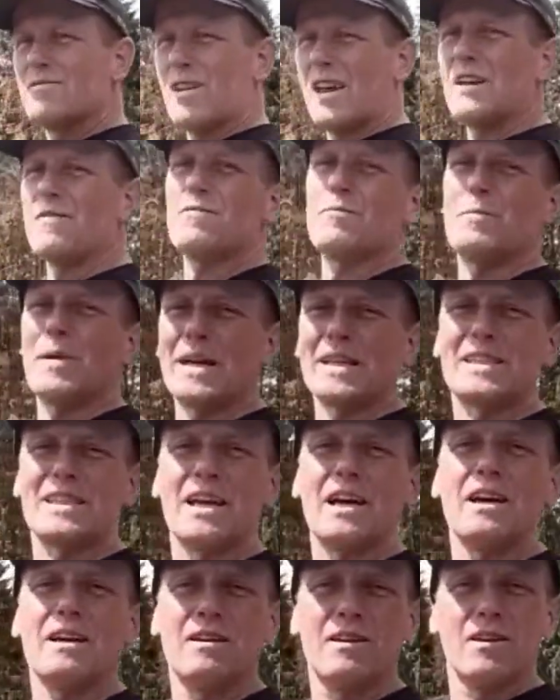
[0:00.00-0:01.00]
Even
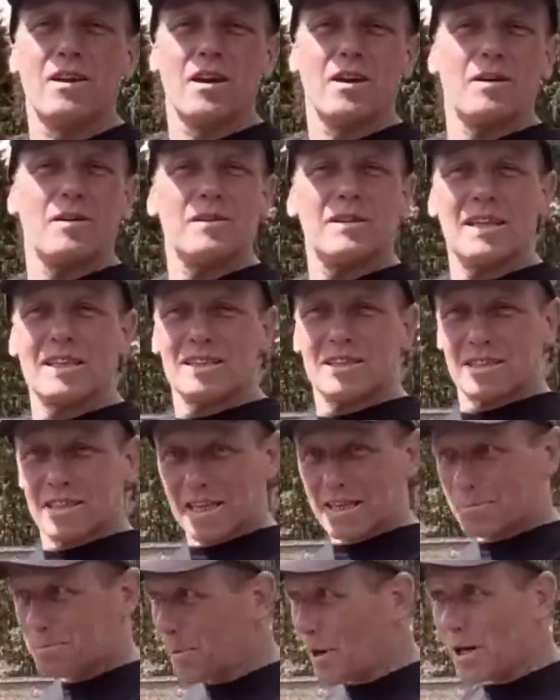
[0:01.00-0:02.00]
better, let's
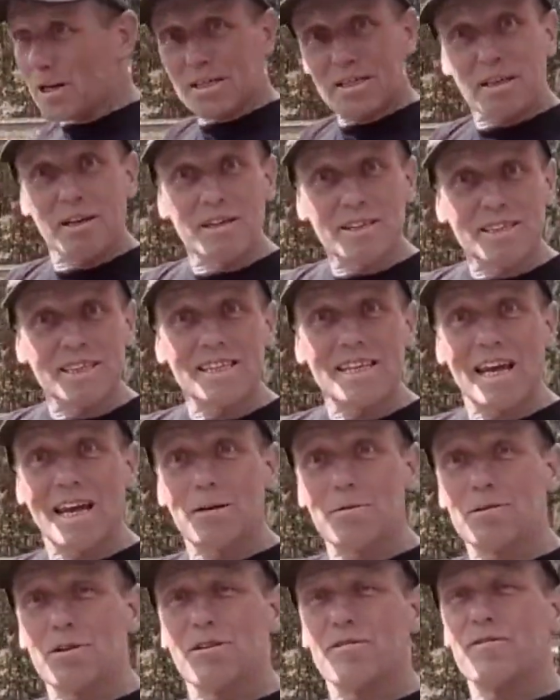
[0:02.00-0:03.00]
bite size it
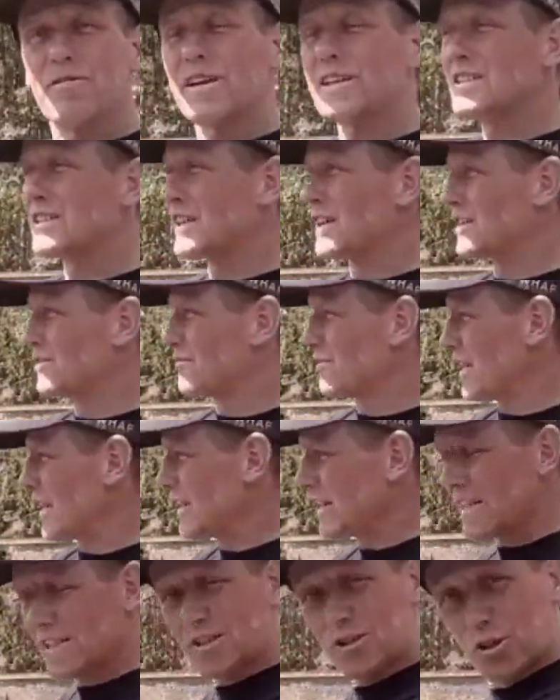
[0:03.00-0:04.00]
down. We're not in pheasant country.
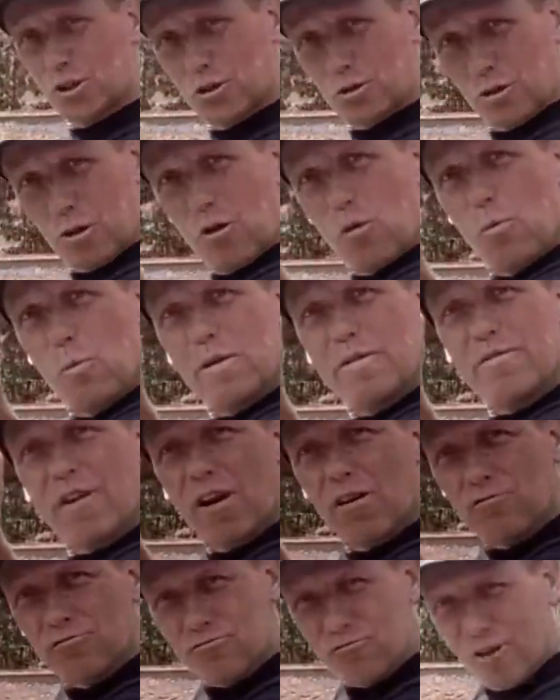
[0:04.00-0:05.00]
We've
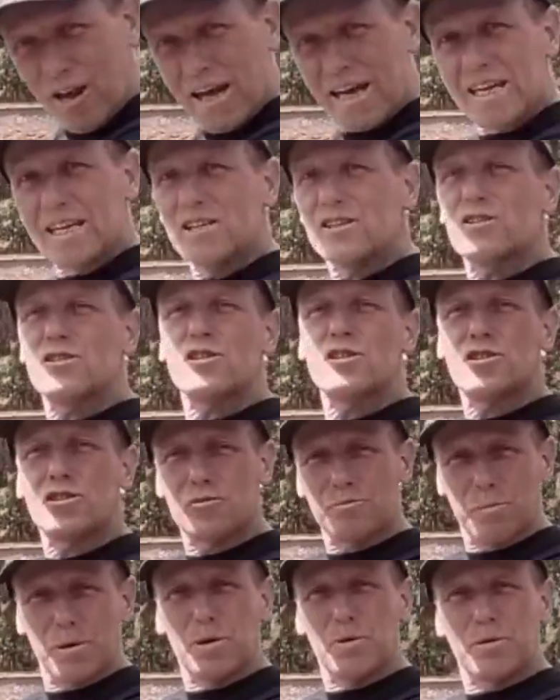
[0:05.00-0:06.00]
arranged a
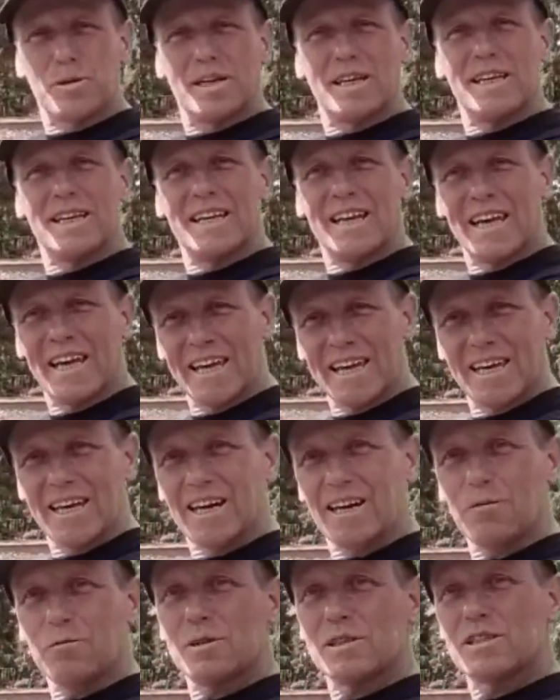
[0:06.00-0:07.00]
spook in
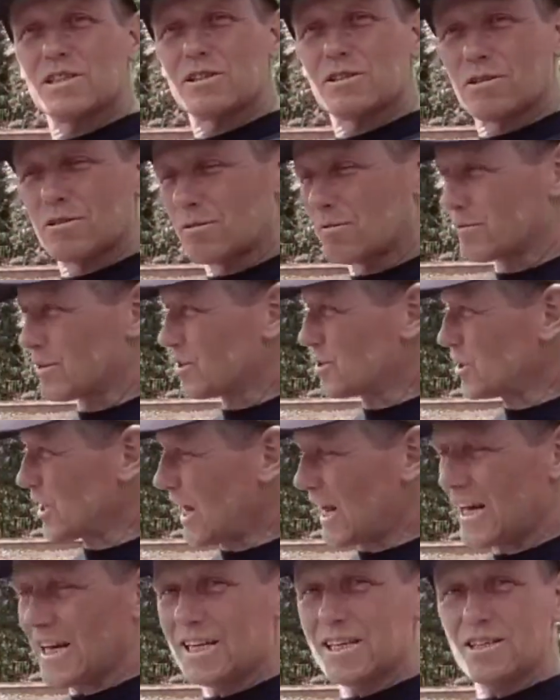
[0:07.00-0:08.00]
here, which is called a
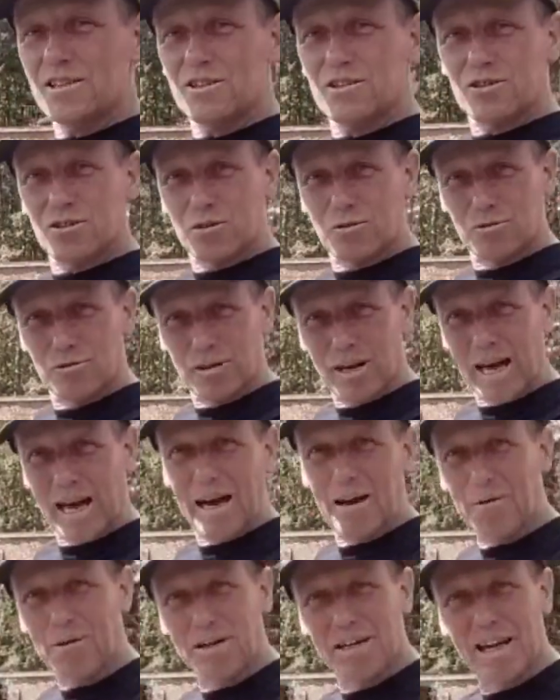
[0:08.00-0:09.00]
challenge to
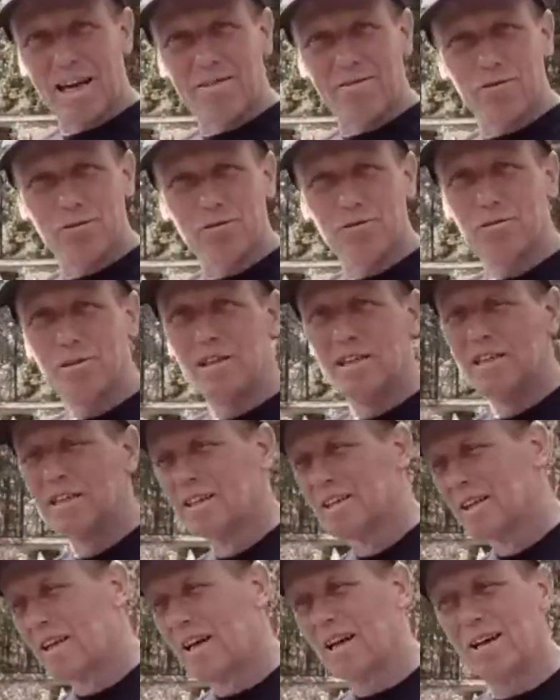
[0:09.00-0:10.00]
our level.
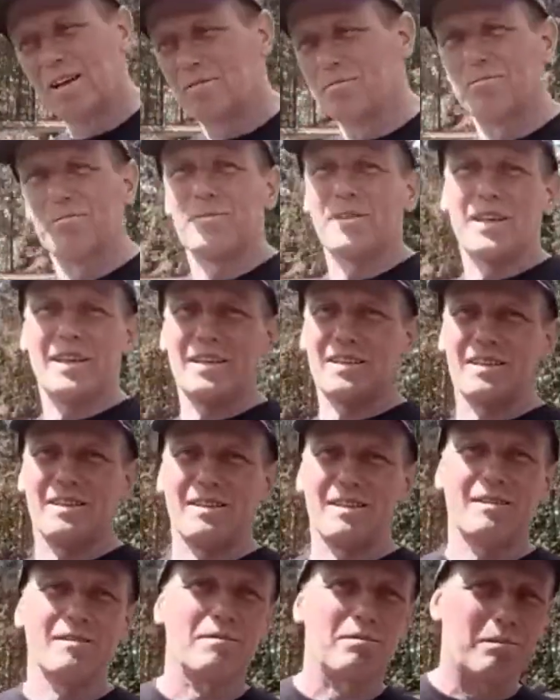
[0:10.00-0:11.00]
I don't
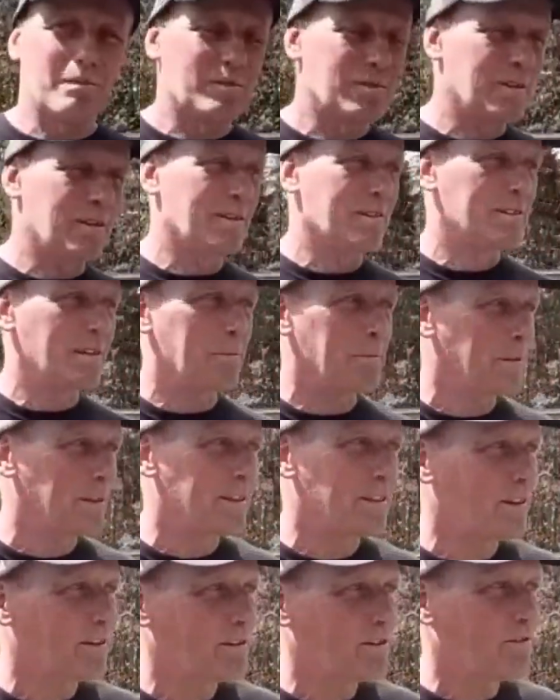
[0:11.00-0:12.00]
know,
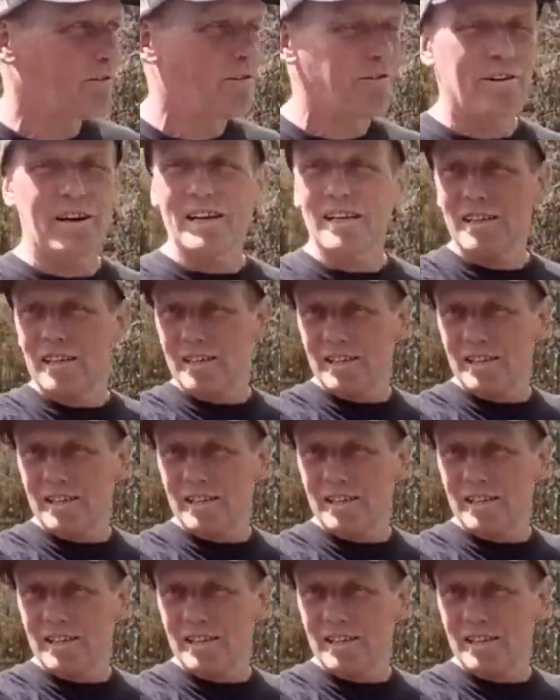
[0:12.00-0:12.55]
something that you've arranged.